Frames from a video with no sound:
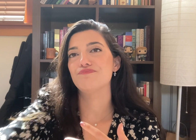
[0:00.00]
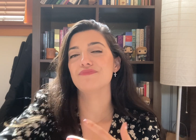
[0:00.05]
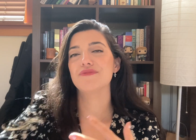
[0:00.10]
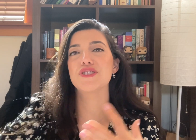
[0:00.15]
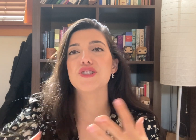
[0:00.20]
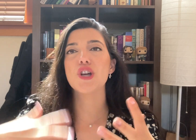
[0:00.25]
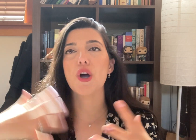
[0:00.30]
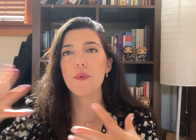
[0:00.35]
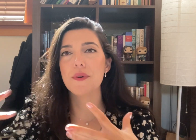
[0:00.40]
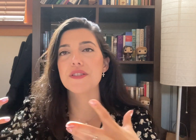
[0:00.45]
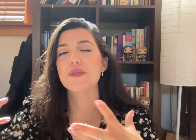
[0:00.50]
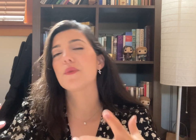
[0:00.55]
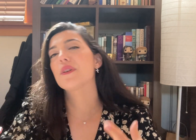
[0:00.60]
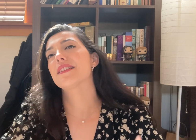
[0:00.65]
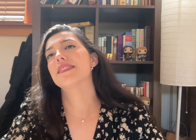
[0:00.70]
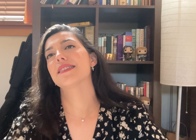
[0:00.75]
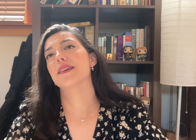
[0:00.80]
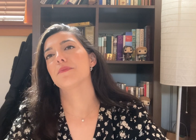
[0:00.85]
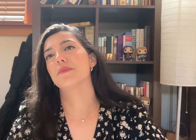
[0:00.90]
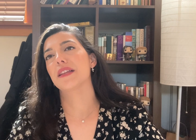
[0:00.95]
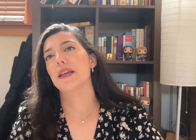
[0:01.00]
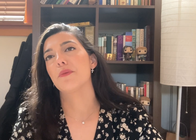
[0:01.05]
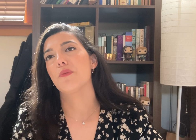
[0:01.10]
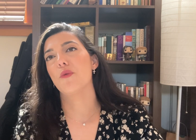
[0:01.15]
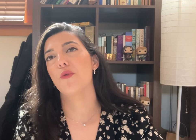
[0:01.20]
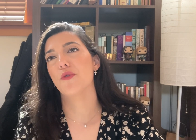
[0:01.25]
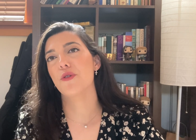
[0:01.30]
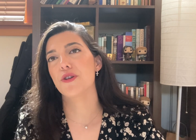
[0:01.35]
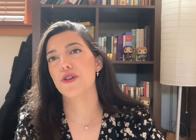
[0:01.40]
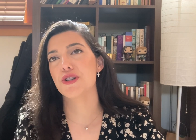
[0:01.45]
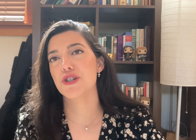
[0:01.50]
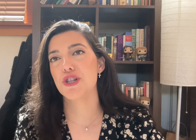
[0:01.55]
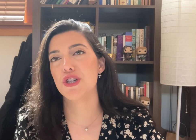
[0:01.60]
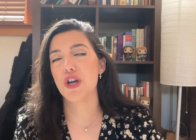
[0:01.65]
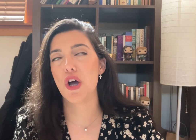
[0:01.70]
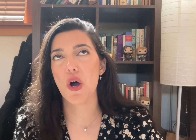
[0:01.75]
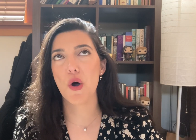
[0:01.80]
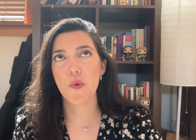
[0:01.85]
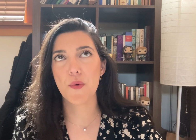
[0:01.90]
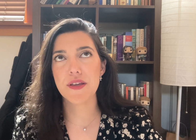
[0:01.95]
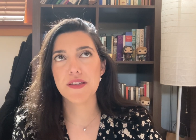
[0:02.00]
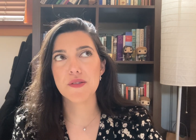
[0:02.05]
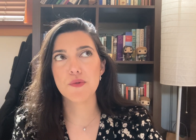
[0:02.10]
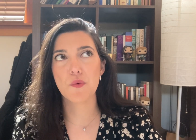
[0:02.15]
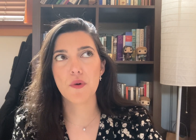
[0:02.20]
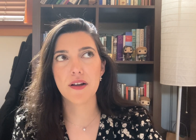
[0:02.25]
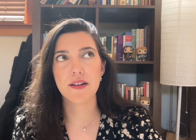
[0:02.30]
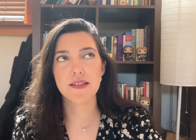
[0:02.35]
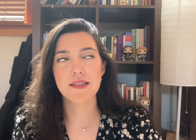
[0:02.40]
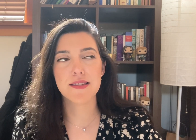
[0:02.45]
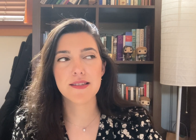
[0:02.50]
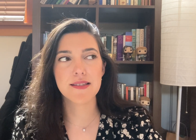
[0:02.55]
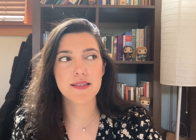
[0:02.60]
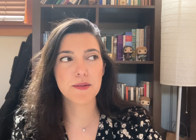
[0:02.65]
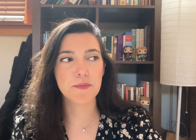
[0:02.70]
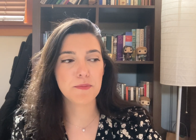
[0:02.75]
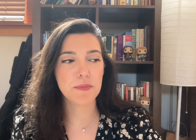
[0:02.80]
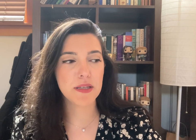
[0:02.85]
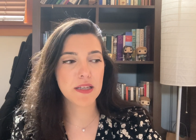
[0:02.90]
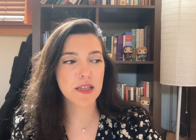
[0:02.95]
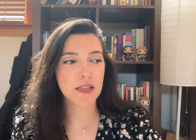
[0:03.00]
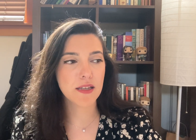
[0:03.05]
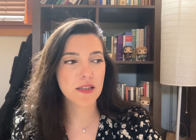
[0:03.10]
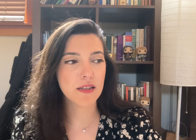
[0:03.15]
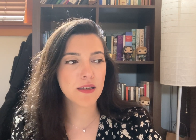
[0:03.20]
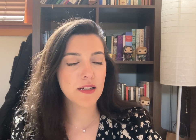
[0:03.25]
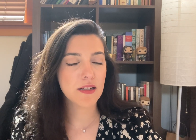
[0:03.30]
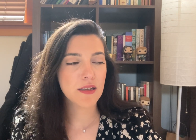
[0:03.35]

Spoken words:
she always wants something more. She always wants to be